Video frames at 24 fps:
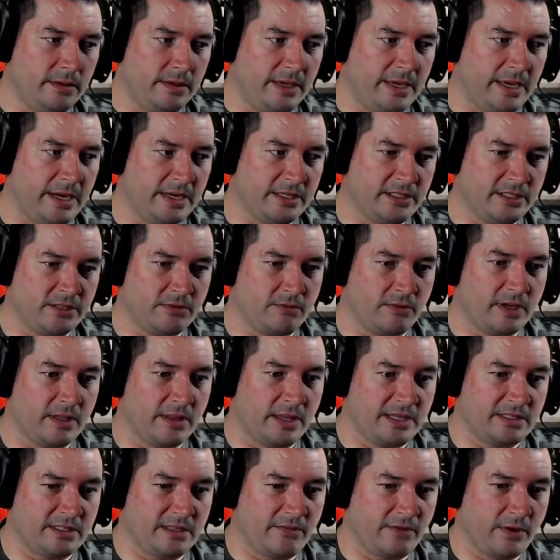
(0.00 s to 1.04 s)
And I just
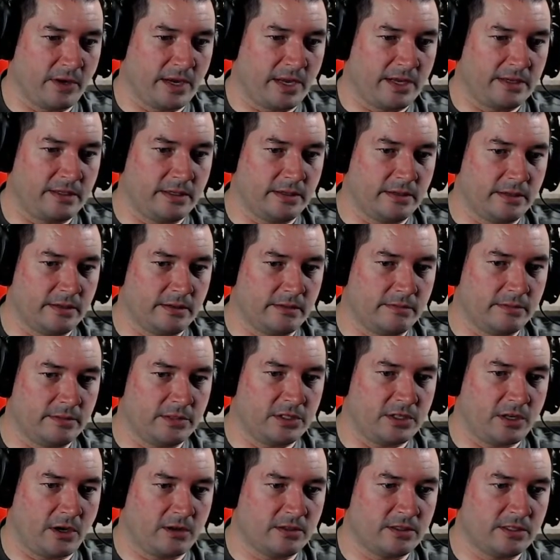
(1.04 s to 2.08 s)
realized I forgot to
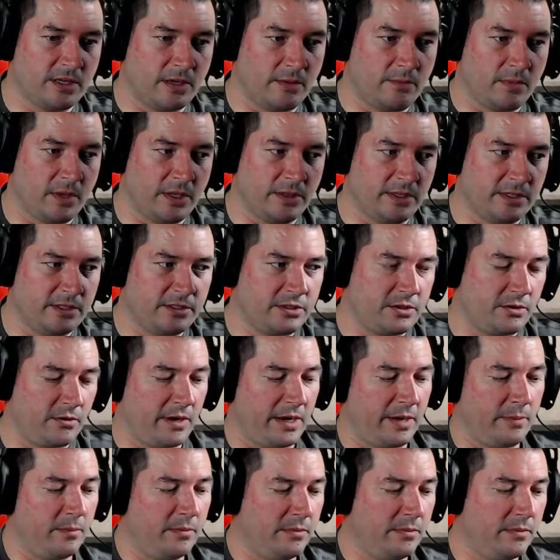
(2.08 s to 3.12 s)
start something on this
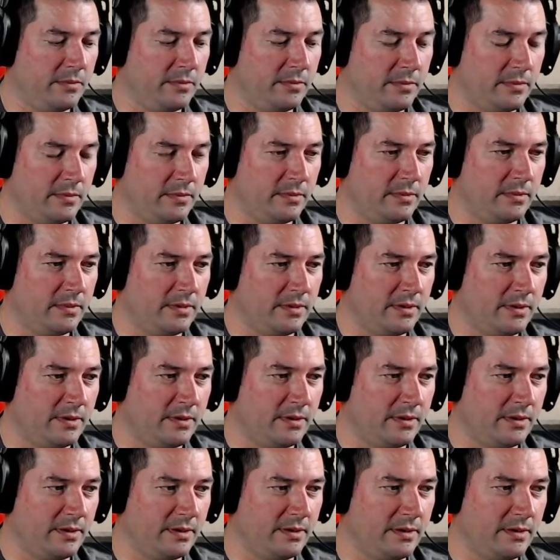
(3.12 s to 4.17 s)
stream.
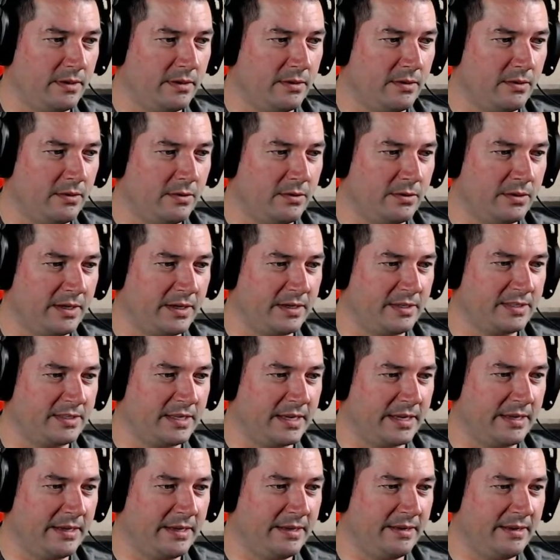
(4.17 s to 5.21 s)
Hold on a
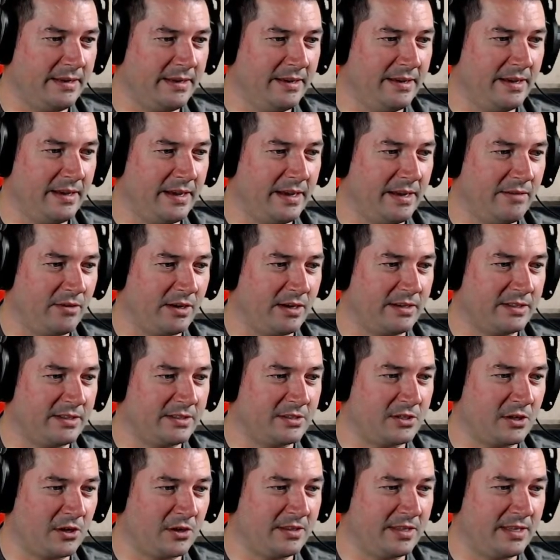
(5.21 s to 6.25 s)
second. I forgot to
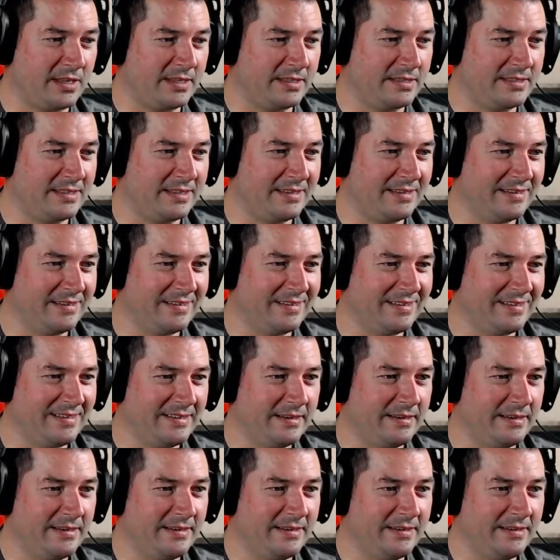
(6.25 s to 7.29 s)
start this.
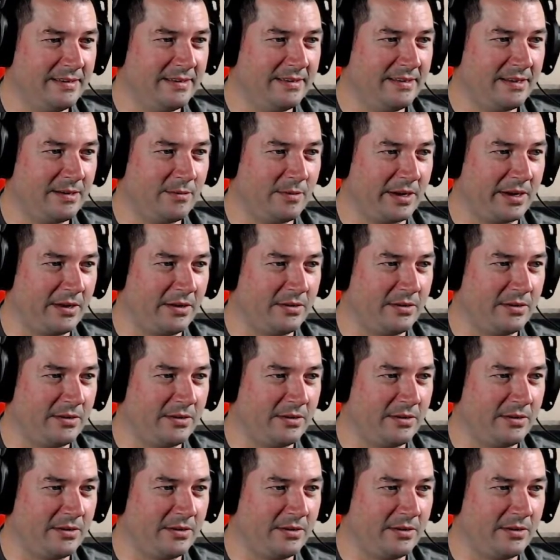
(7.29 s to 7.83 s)
There we go.